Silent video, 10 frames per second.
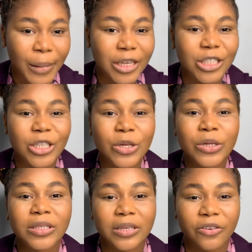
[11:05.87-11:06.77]
She
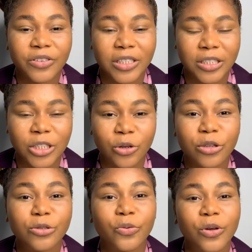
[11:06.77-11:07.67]

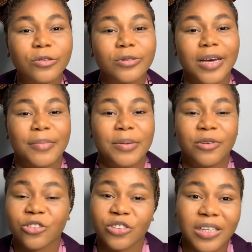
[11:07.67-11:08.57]
also wants to come and be
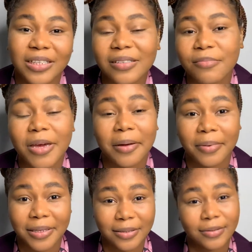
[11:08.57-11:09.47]
trained as a makeup
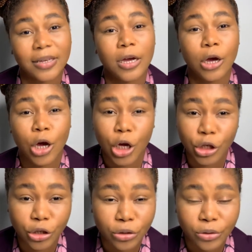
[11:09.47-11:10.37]
artist.
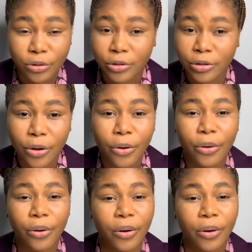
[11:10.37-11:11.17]
So